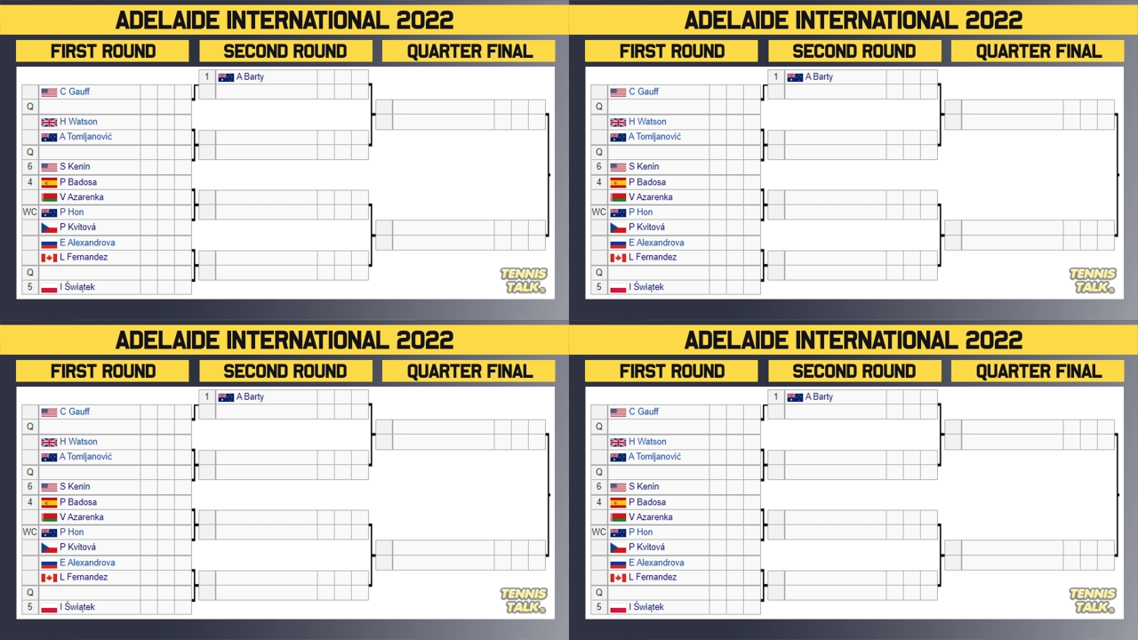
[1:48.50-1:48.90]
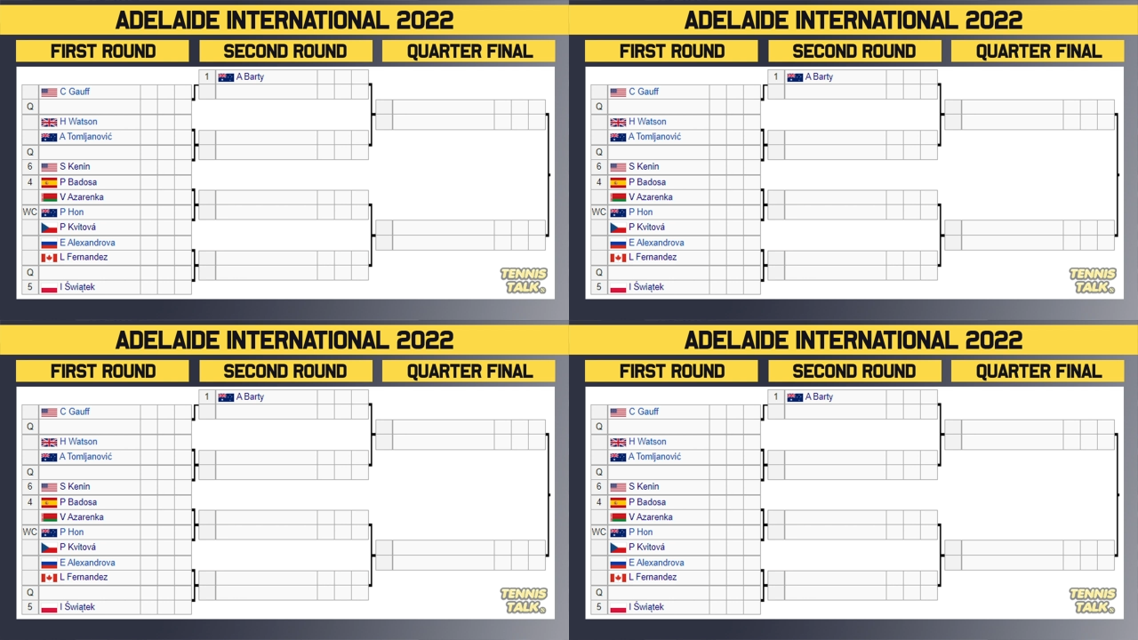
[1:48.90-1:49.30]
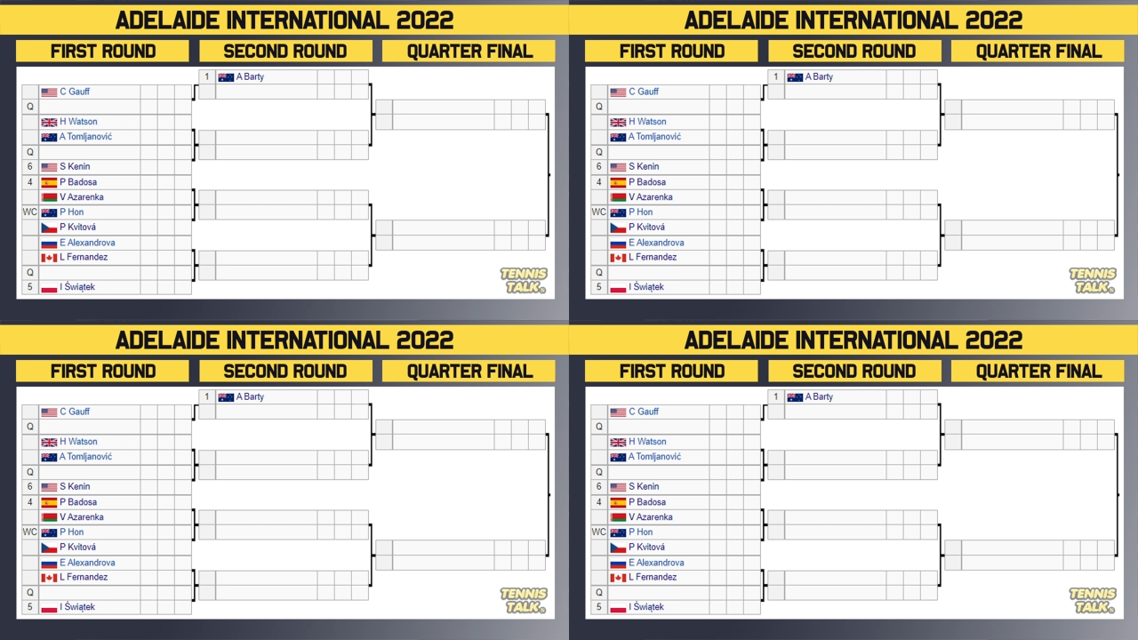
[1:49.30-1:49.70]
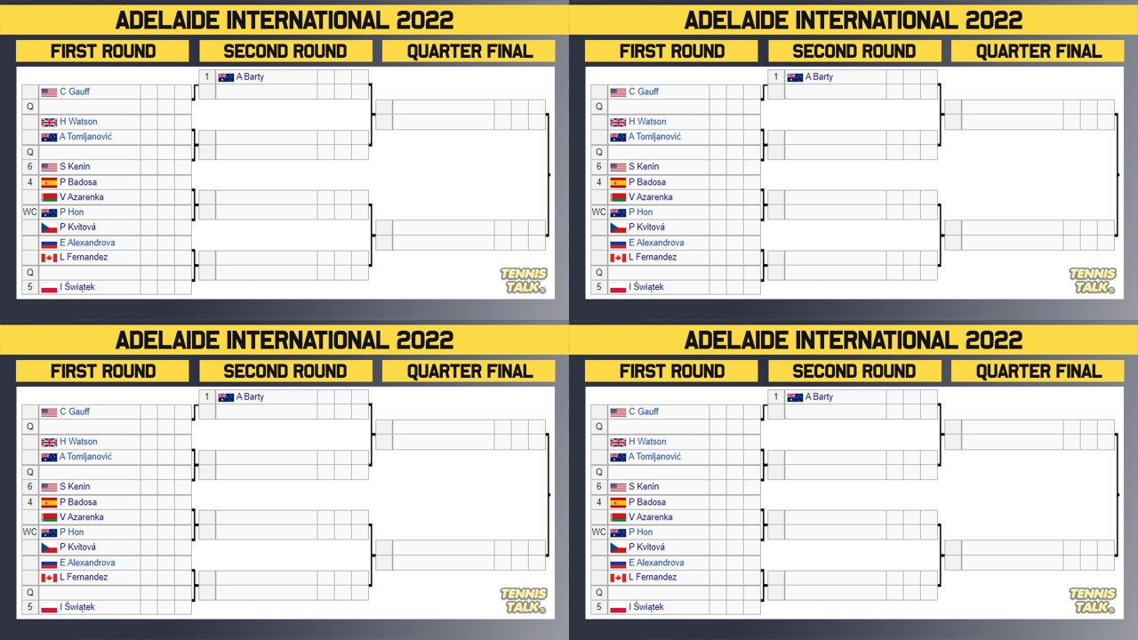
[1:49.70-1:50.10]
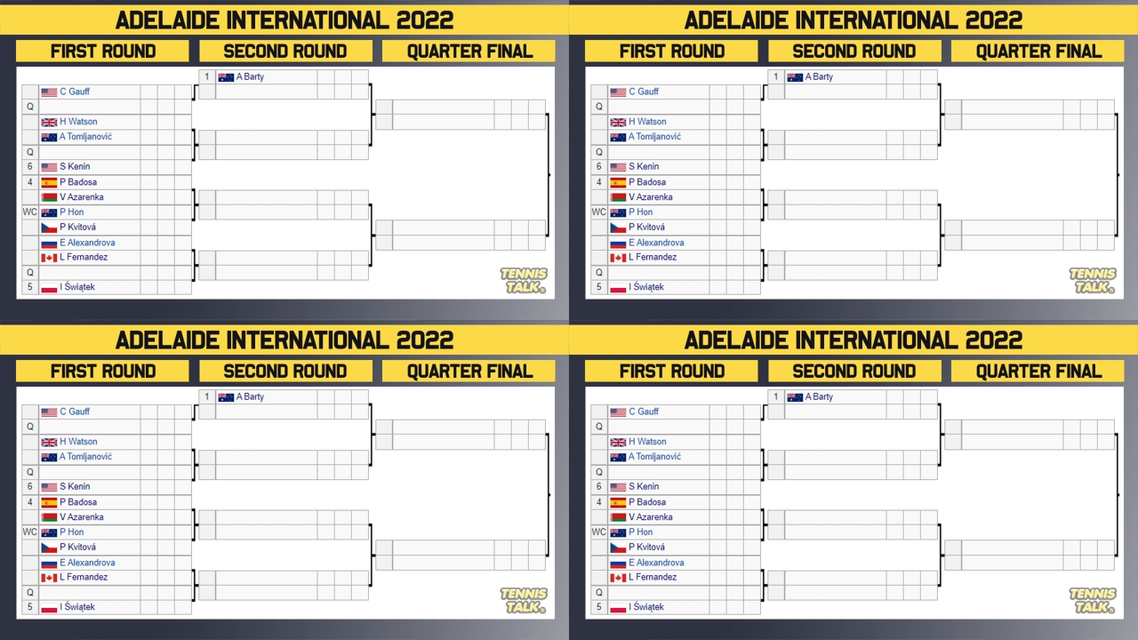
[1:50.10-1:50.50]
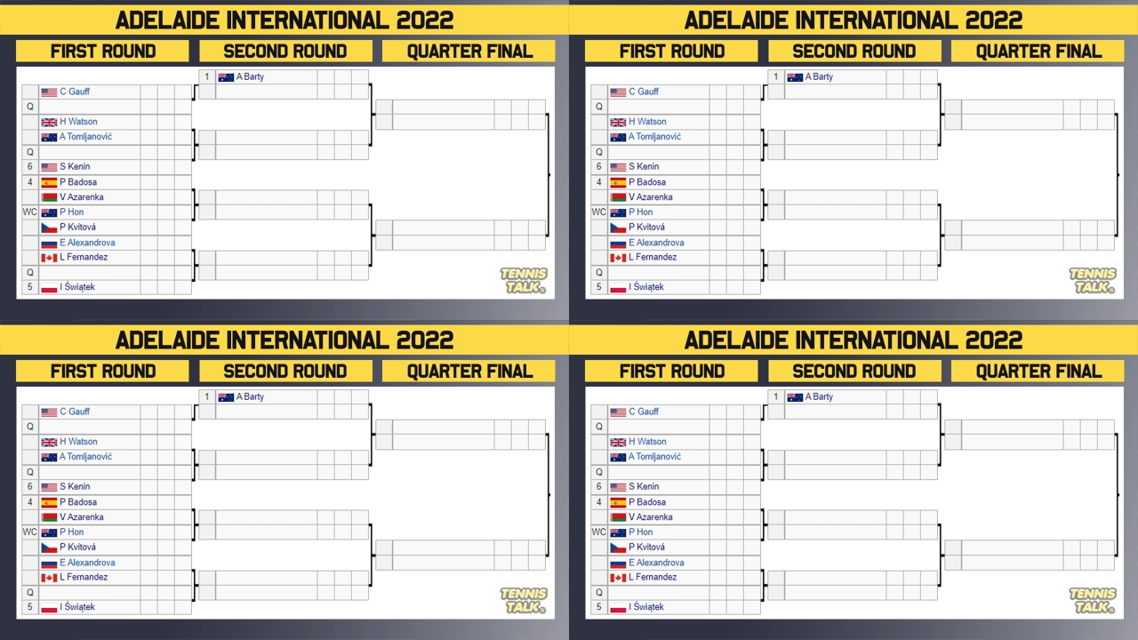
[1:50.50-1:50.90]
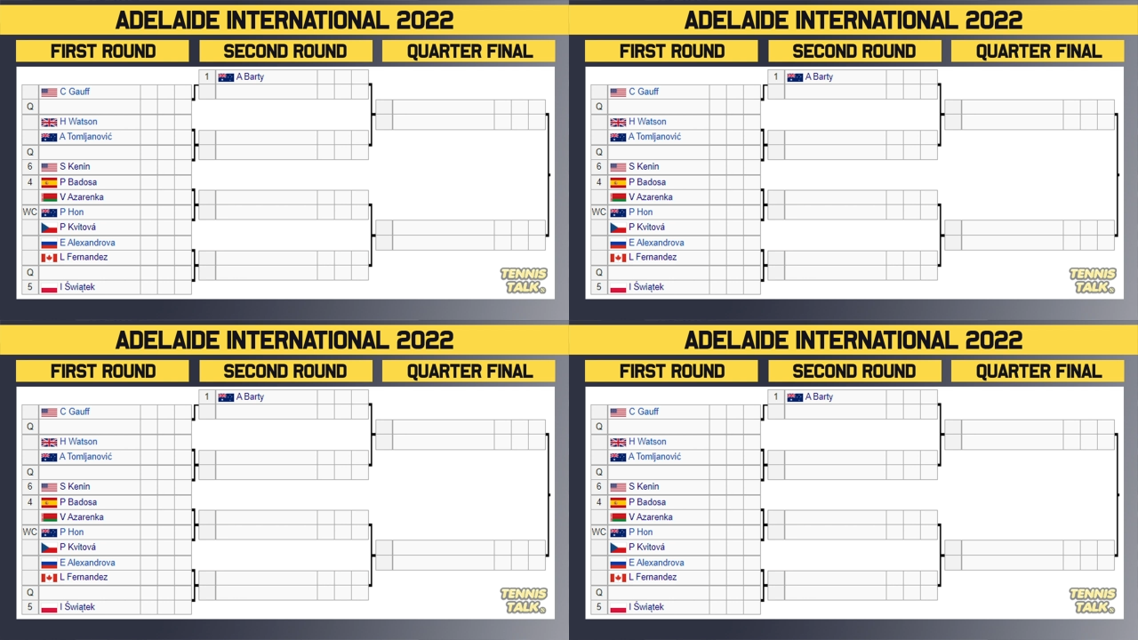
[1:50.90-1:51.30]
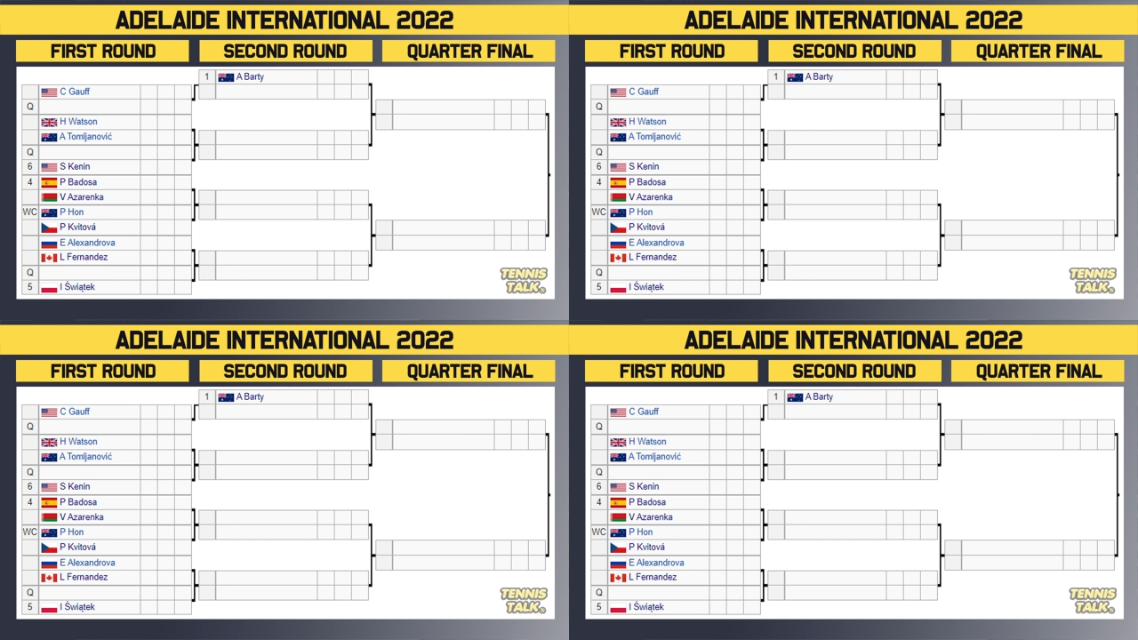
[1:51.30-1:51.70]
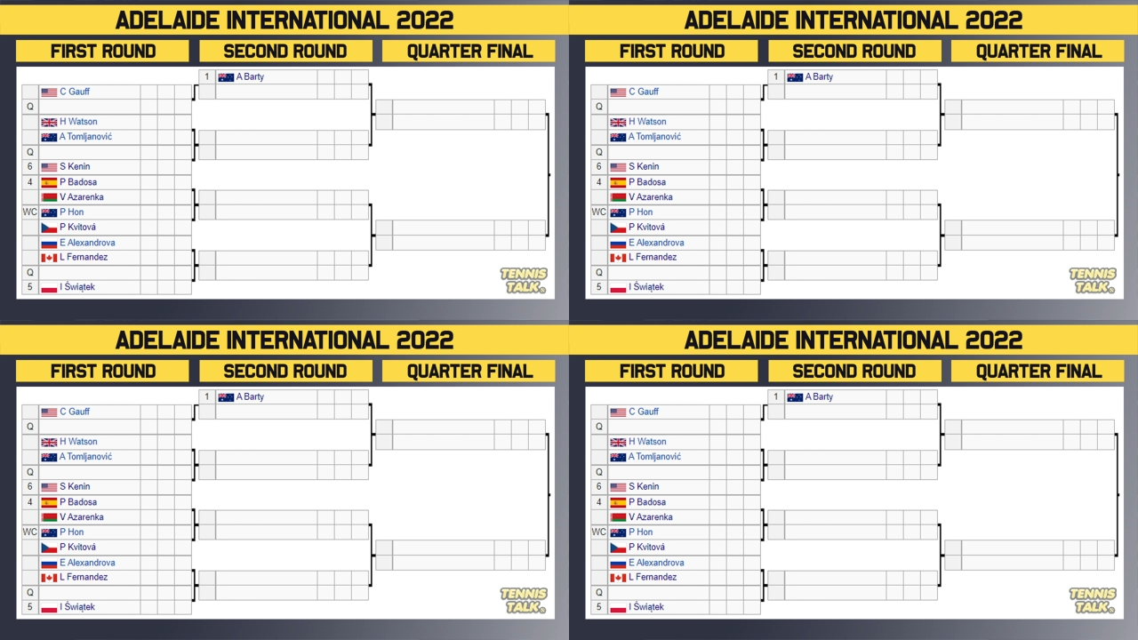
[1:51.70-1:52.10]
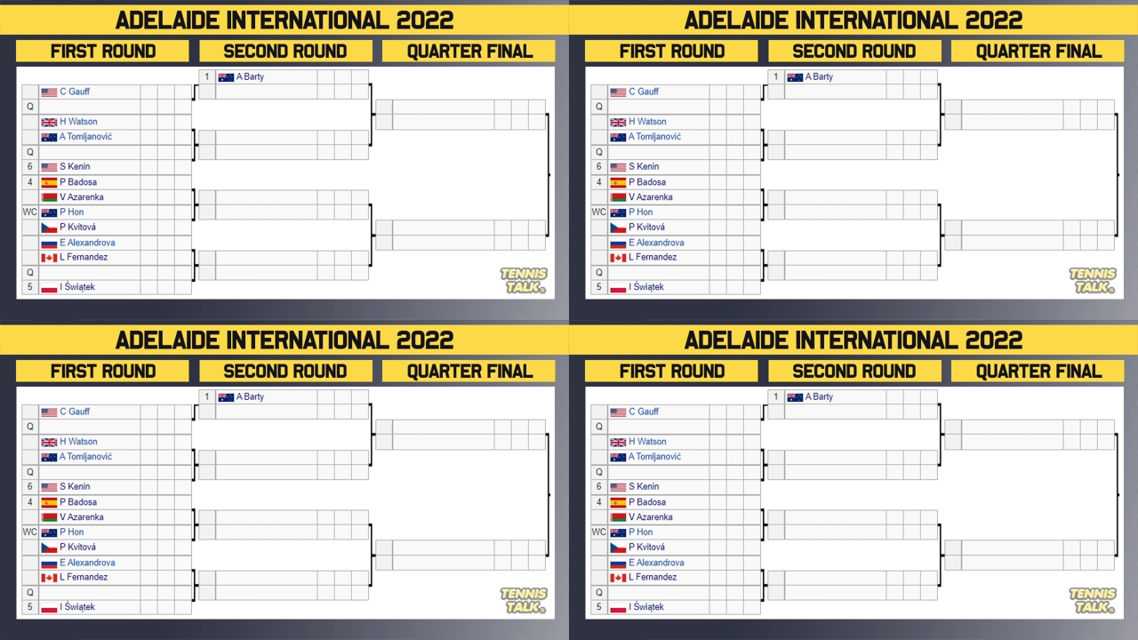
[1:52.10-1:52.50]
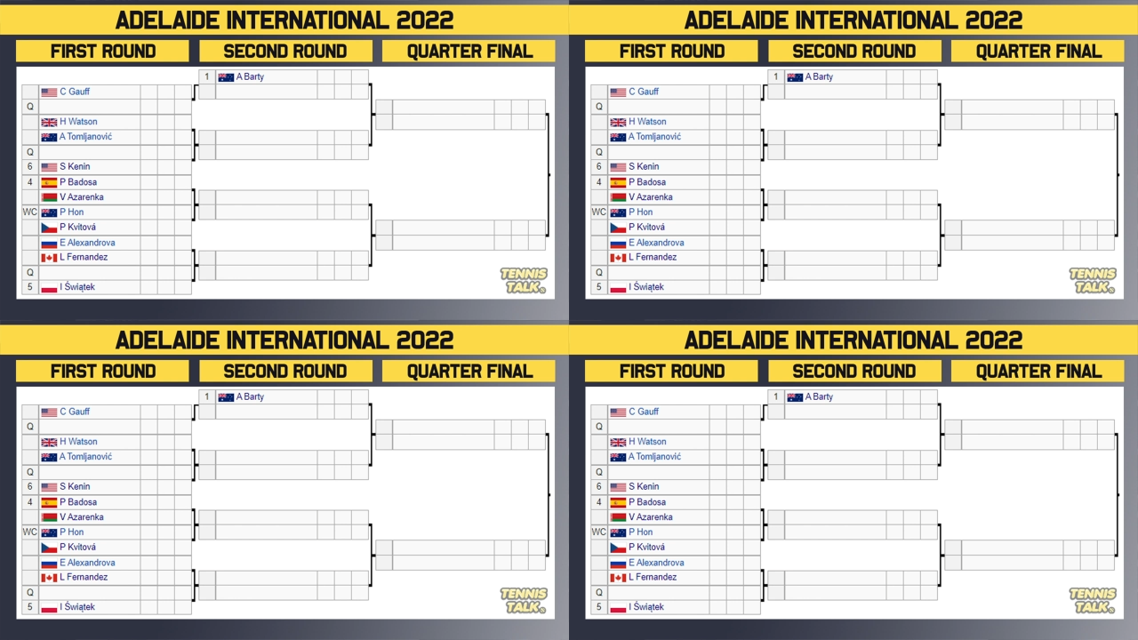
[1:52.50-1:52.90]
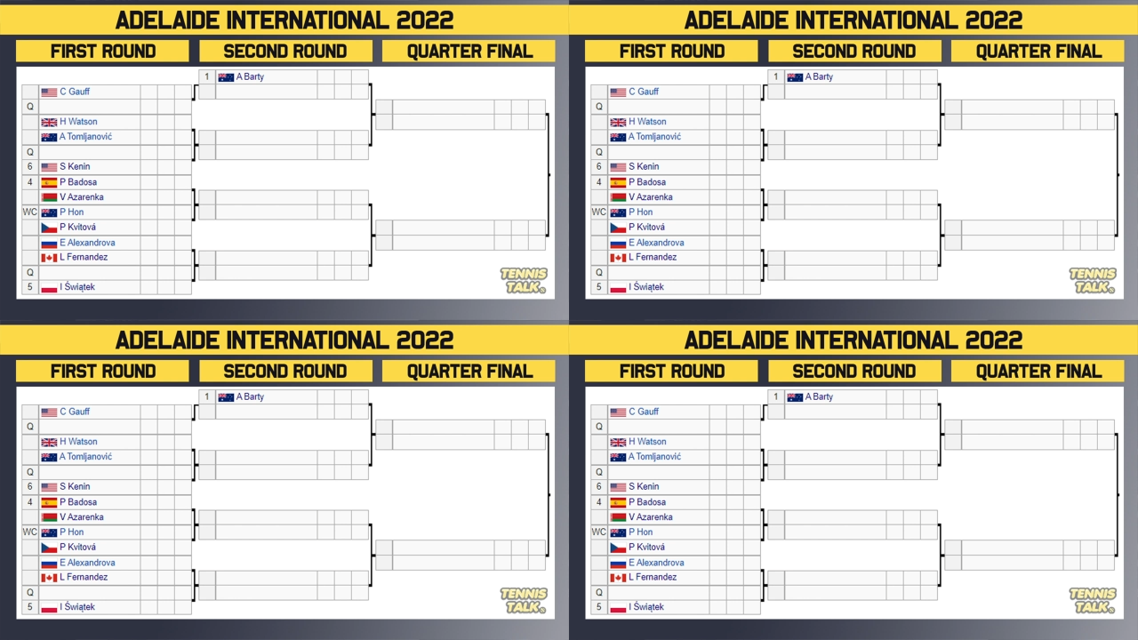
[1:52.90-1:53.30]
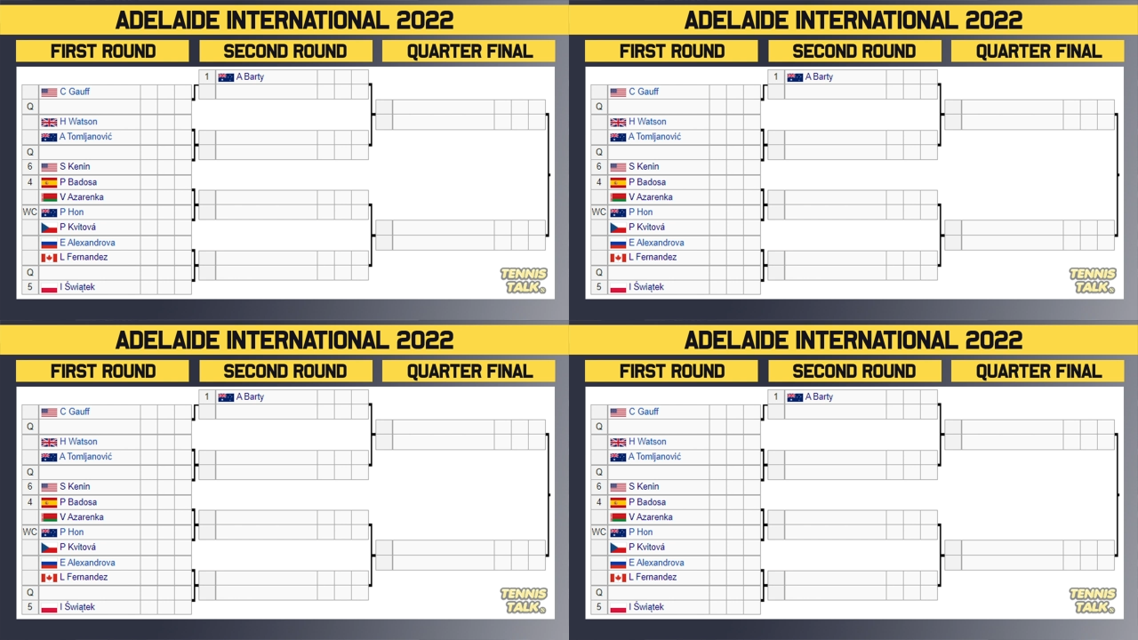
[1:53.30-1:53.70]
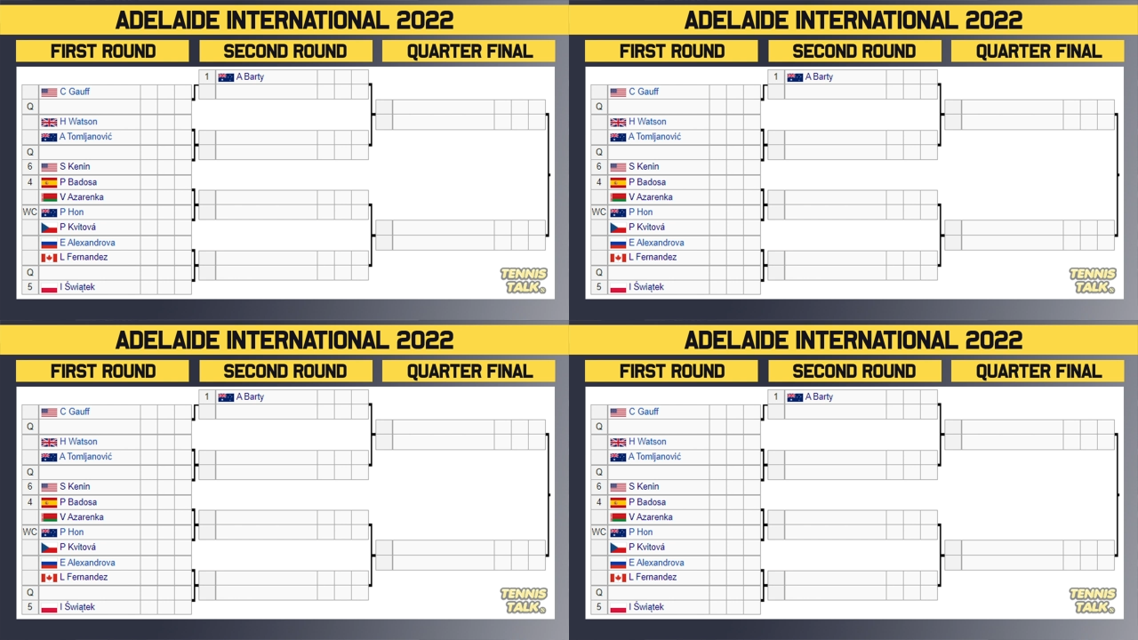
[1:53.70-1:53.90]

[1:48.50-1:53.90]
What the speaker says: [unreadable: no face in view]